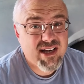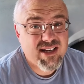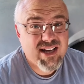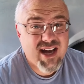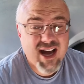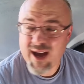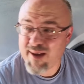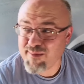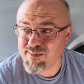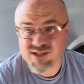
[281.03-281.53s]

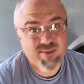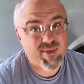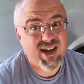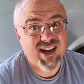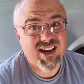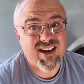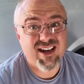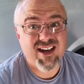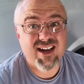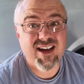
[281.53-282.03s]
times? Am I
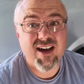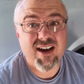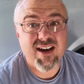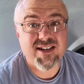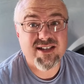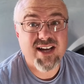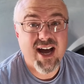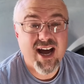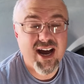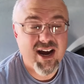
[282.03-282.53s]
going to cut a
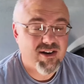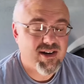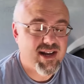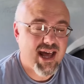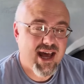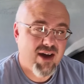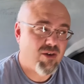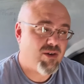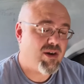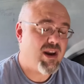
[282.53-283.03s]
tire
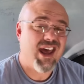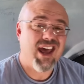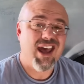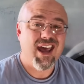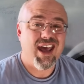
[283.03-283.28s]
down?